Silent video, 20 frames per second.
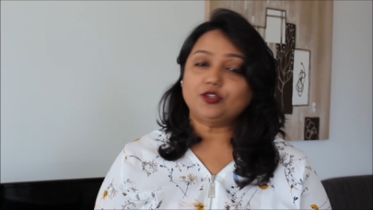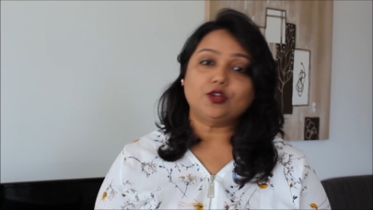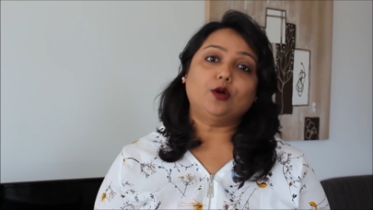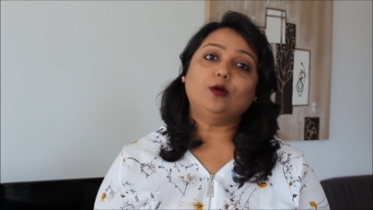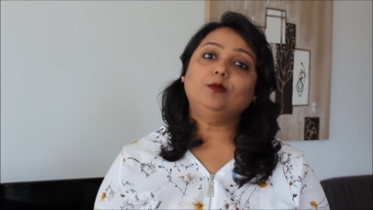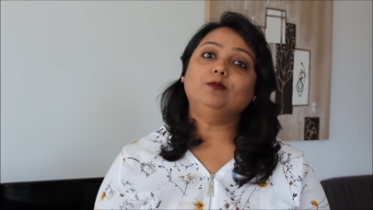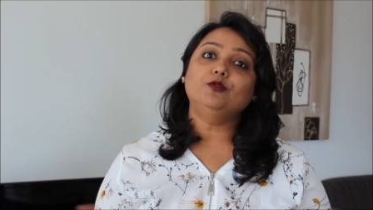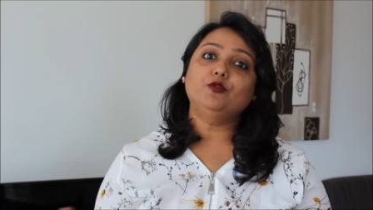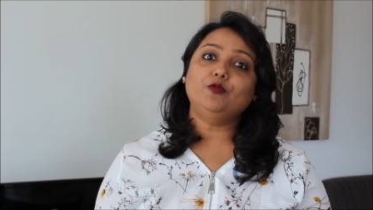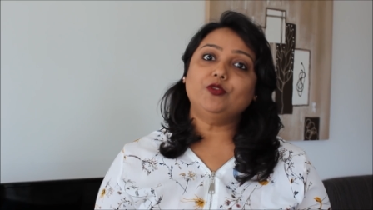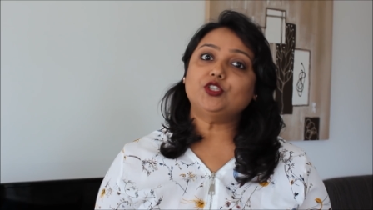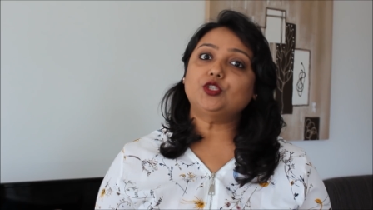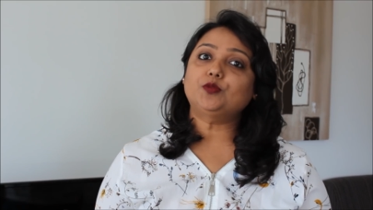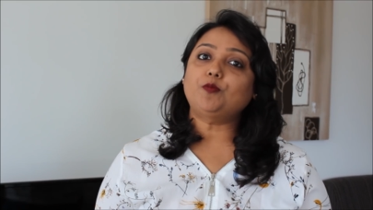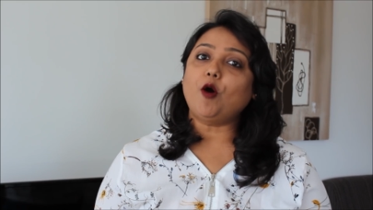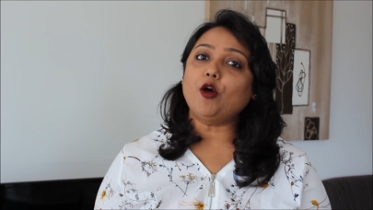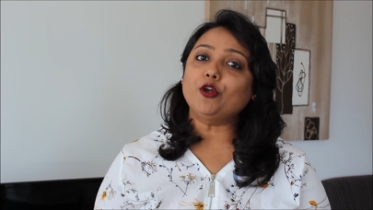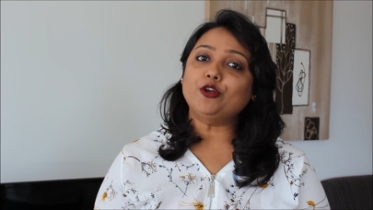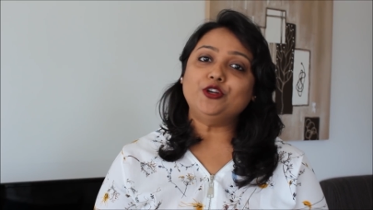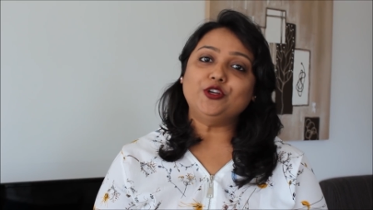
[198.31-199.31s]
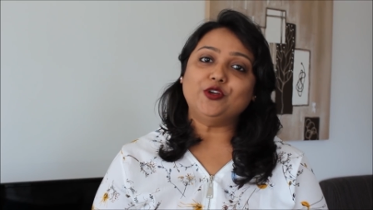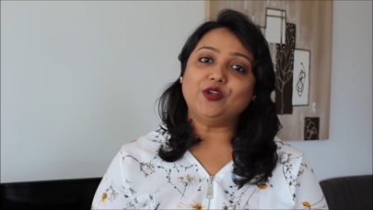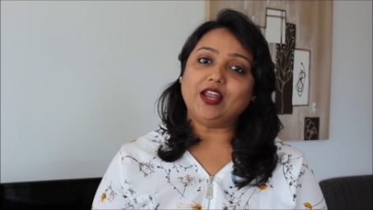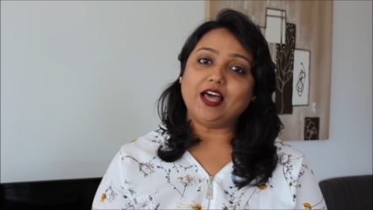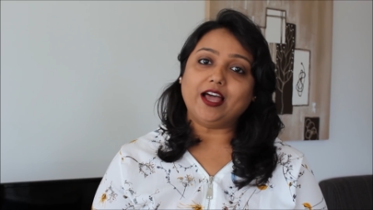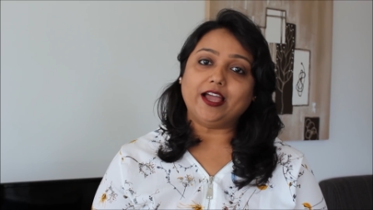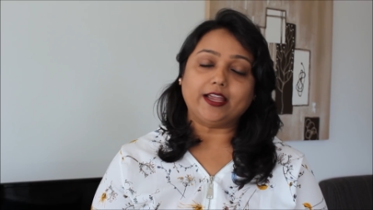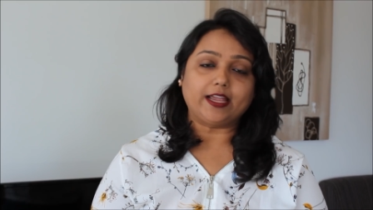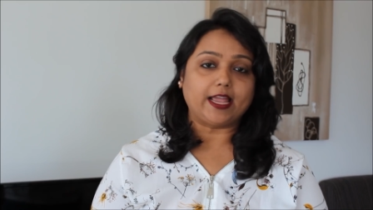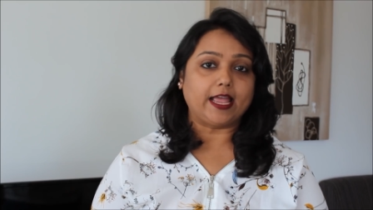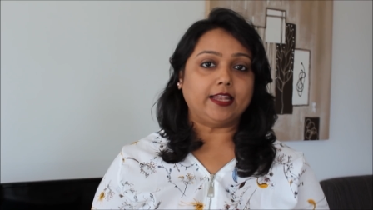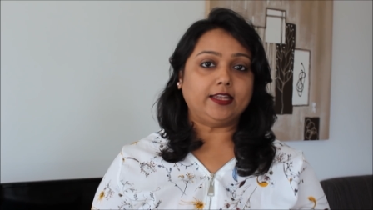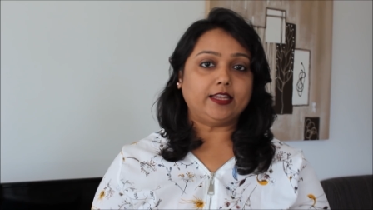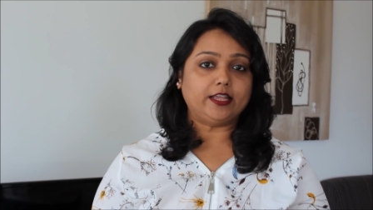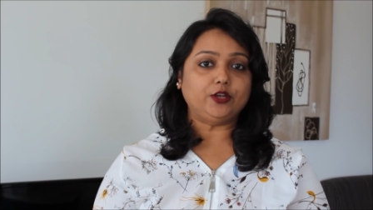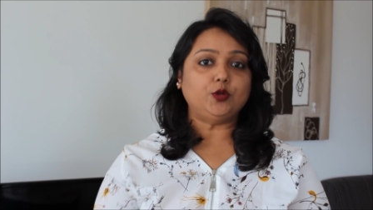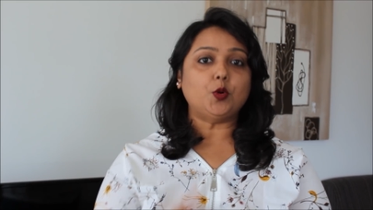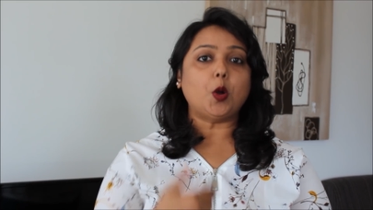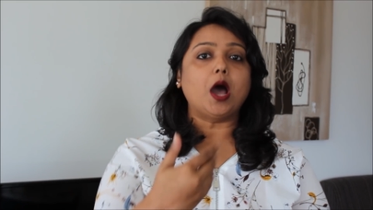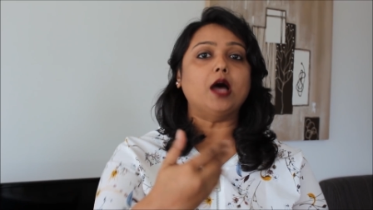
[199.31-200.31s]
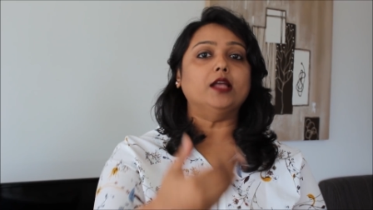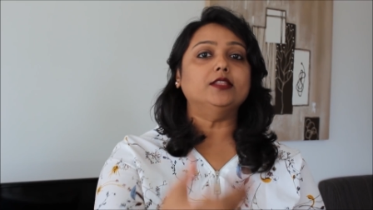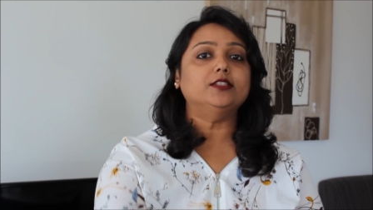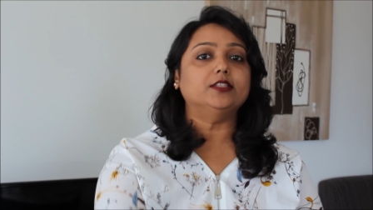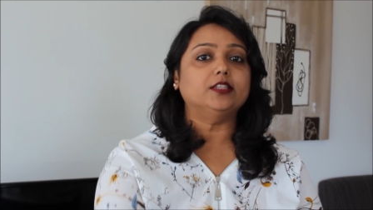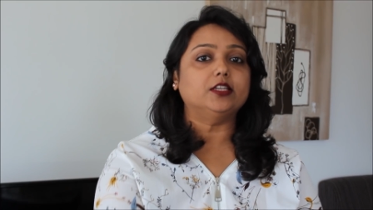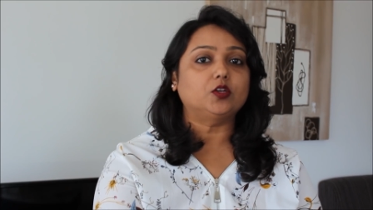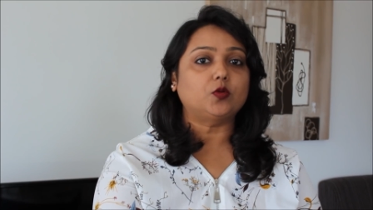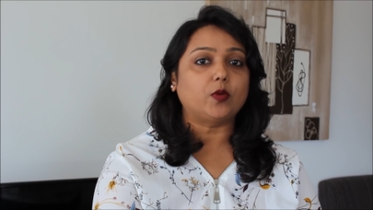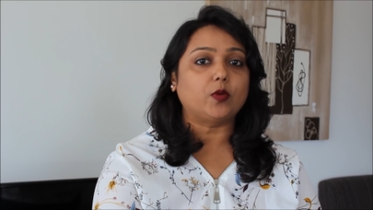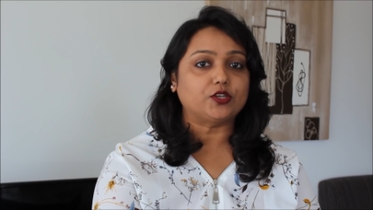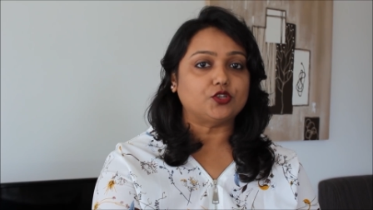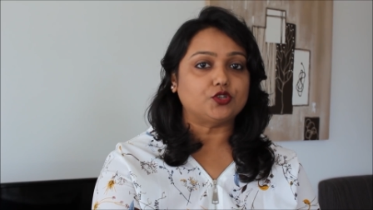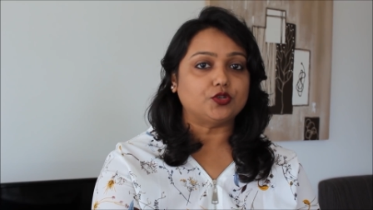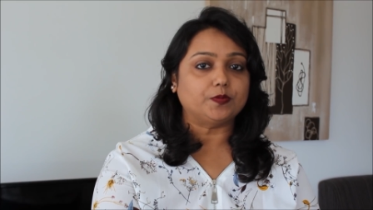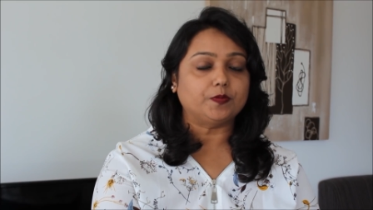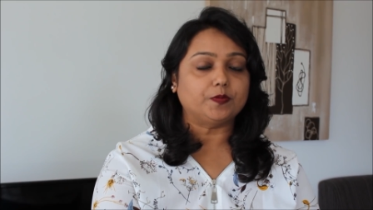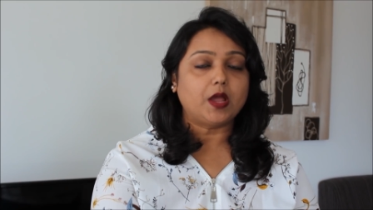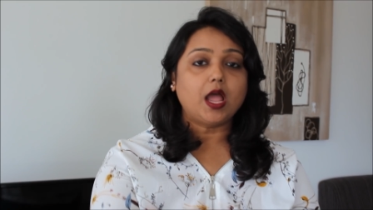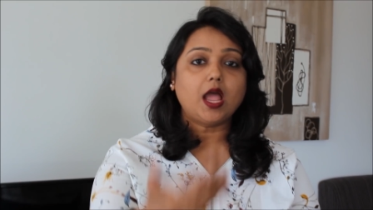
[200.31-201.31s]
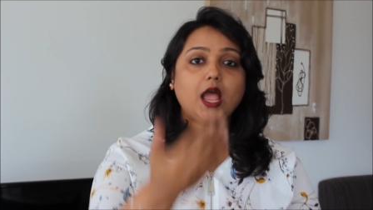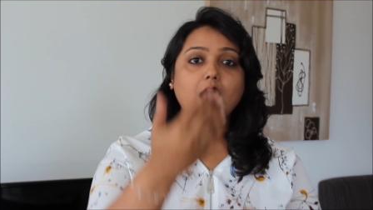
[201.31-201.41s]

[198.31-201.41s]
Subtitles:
so which sport do you like, and then you answer that question.